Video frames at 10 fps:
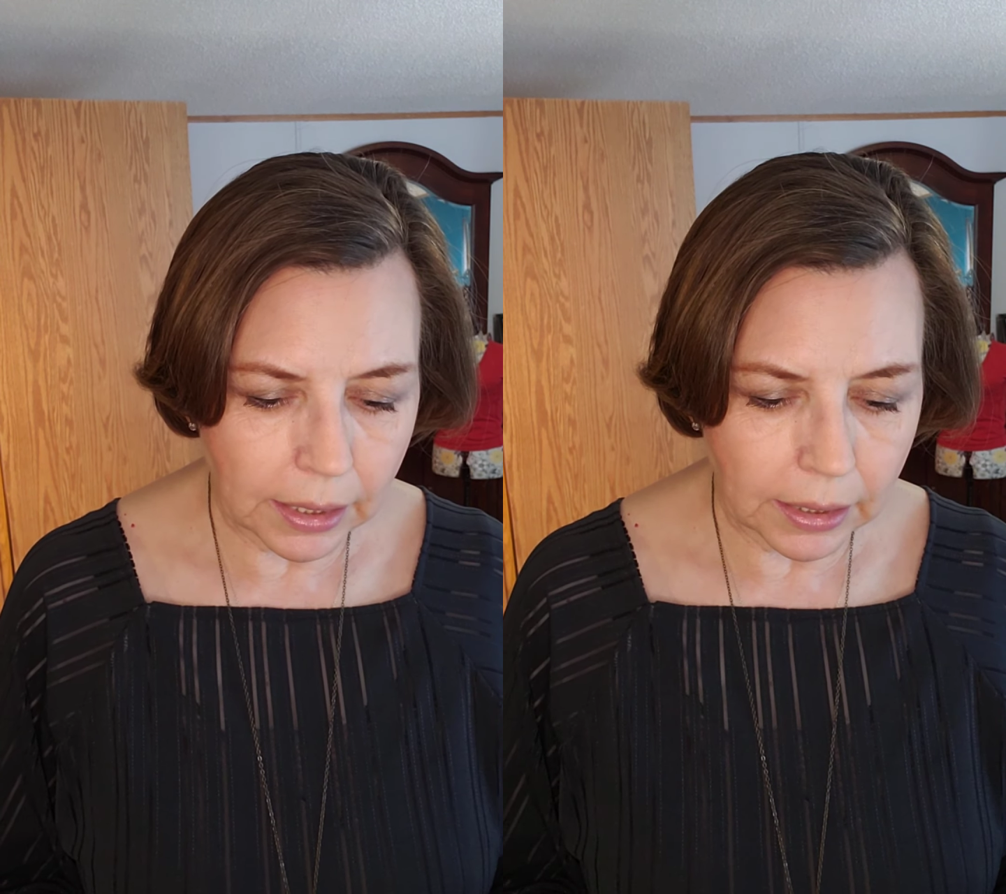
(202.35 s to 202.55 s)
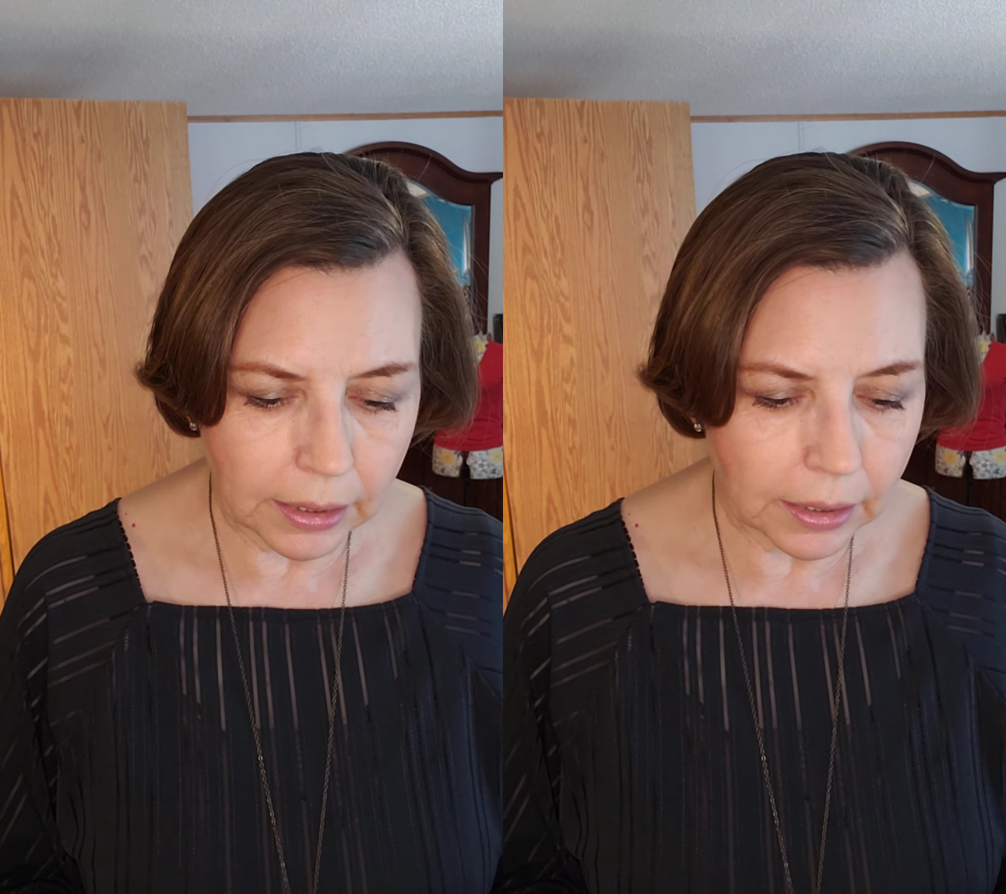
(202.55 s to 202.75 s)

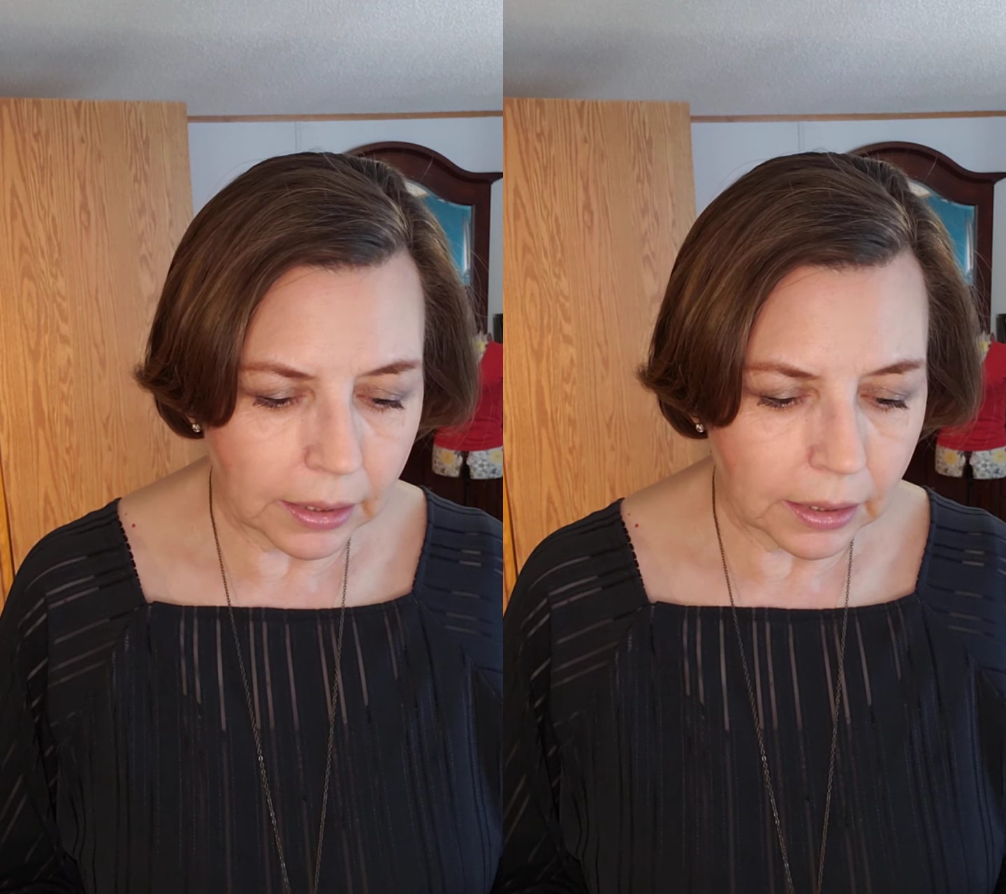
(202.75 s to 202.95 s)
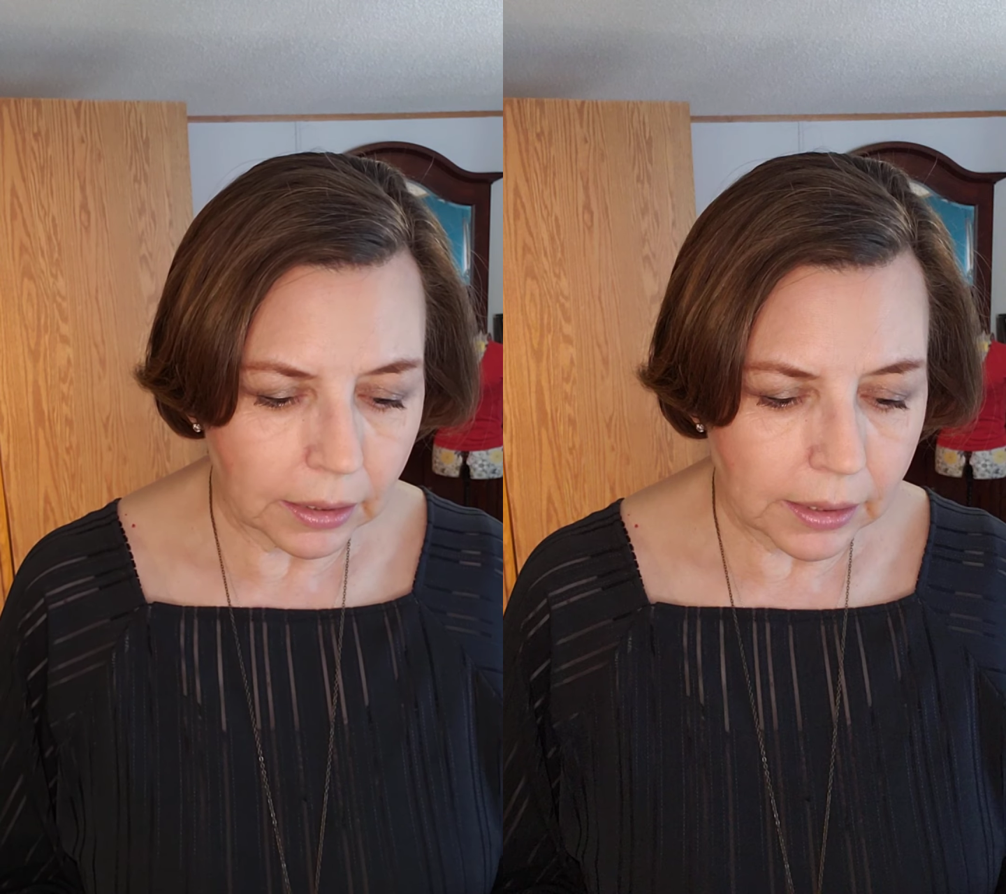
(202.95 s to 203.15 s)

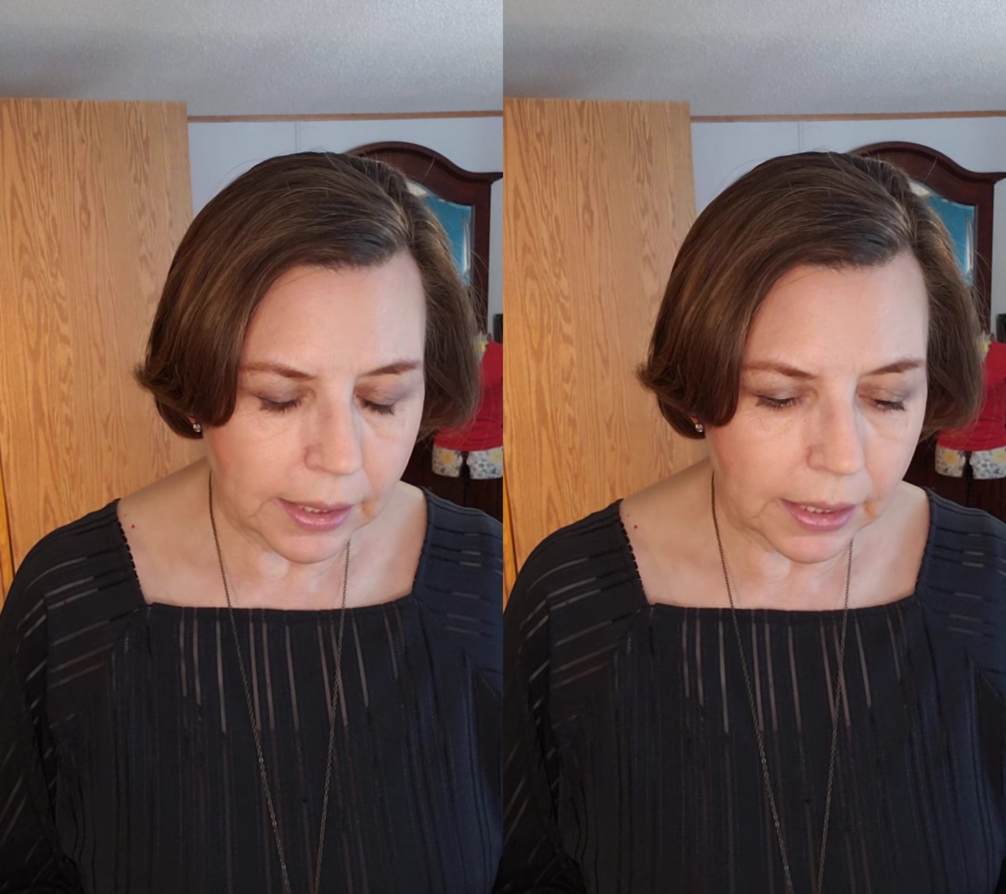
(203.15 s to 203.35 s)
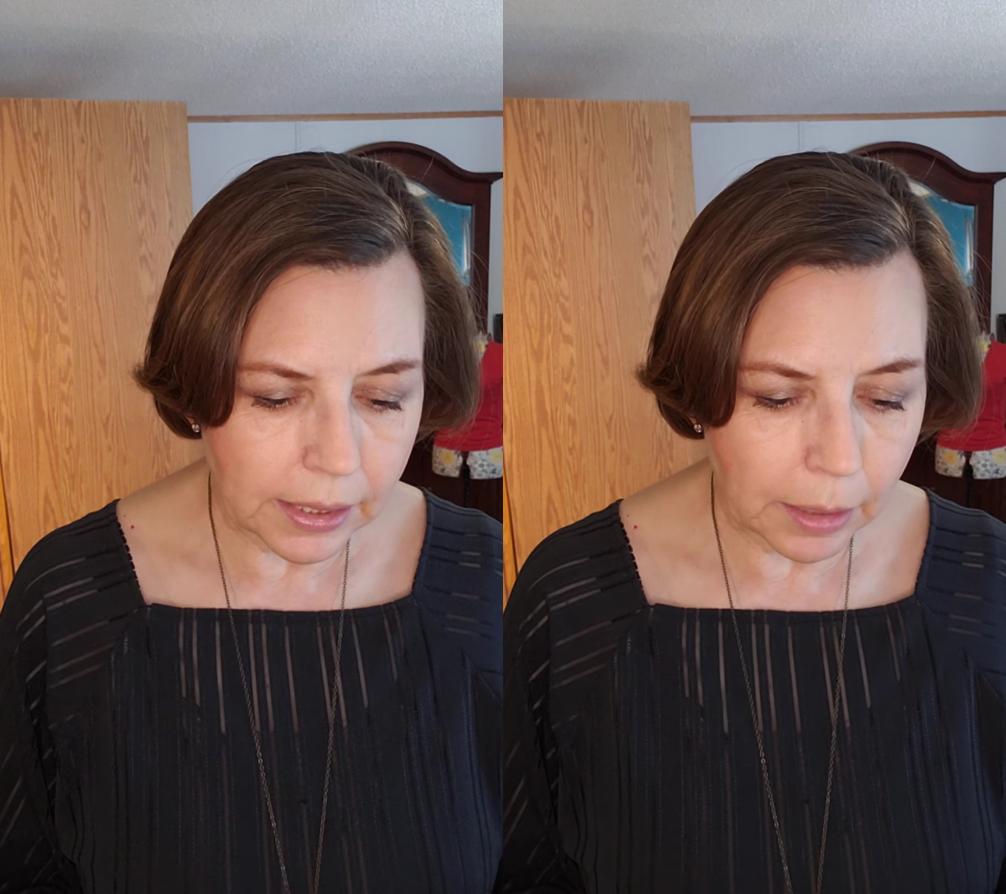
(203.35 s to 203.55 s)
let's
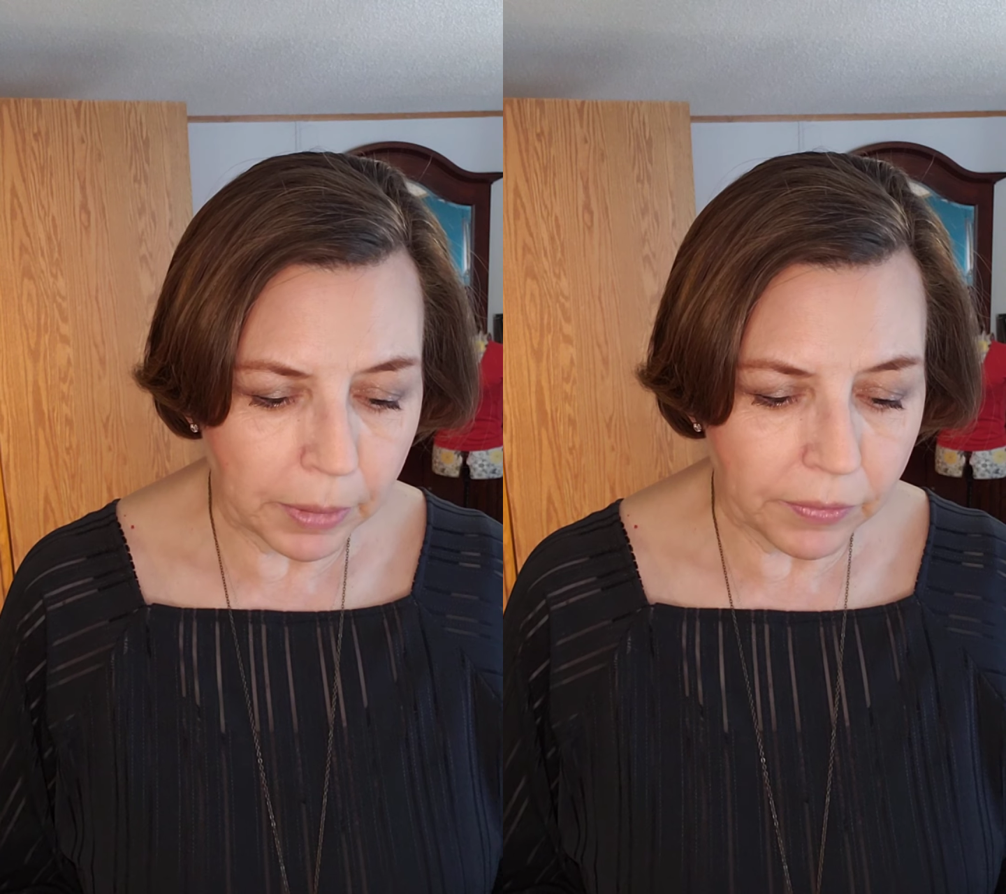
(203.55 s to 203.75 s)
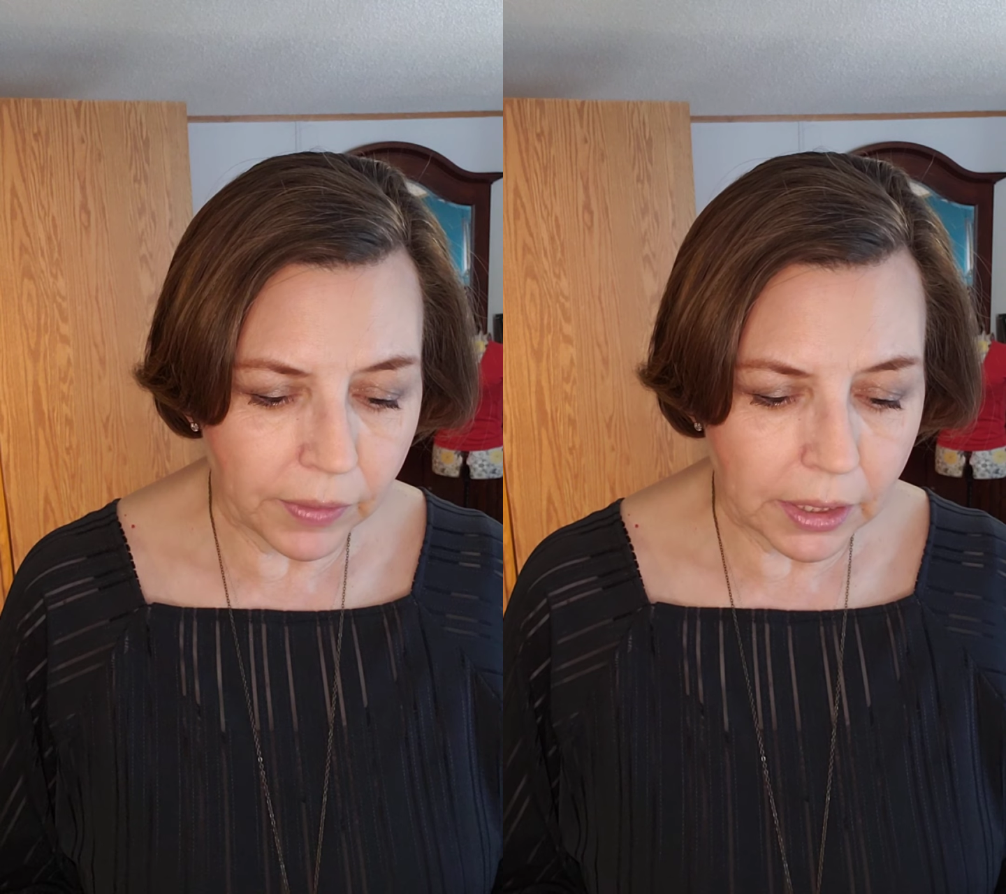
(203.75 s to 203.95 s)
see,
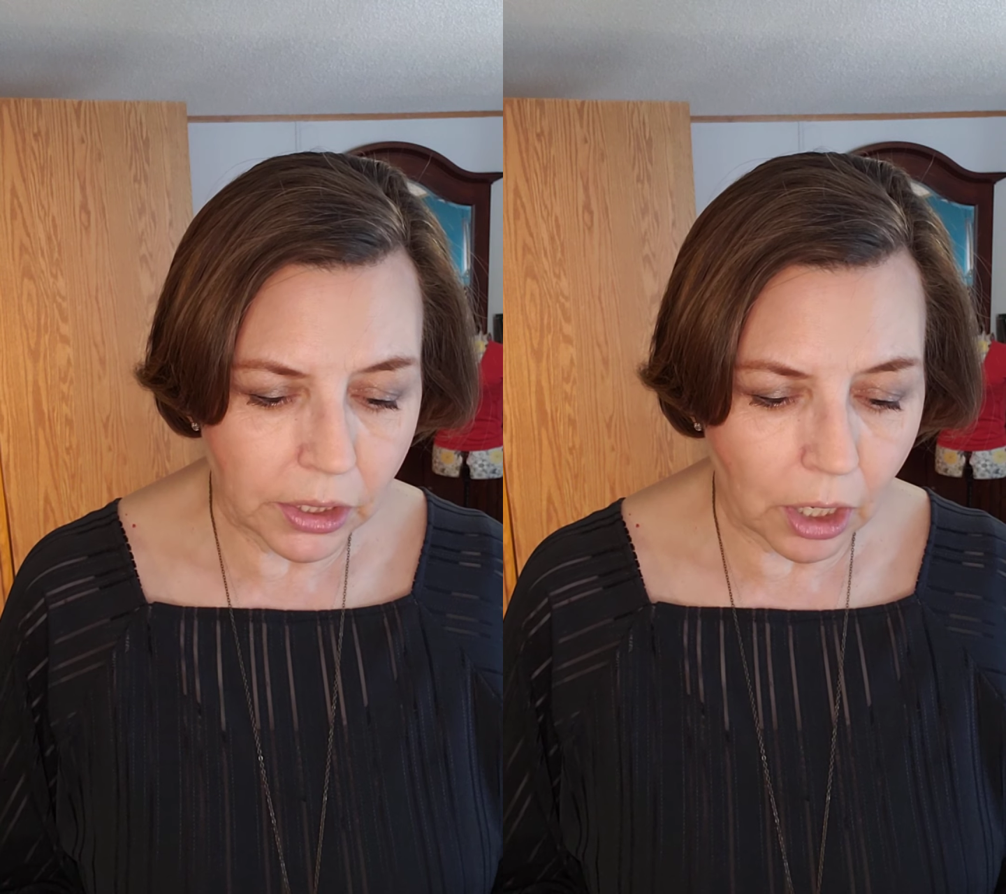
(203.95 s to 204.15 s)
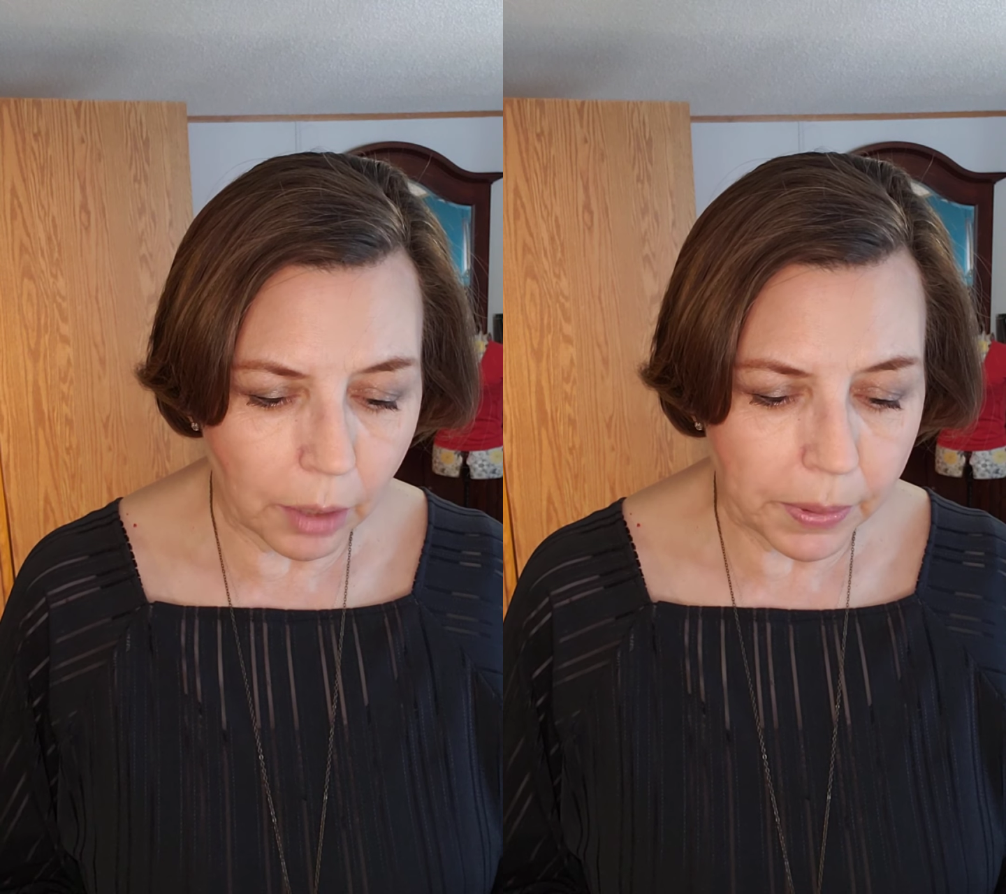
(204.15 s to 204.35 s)
semi-fitted top,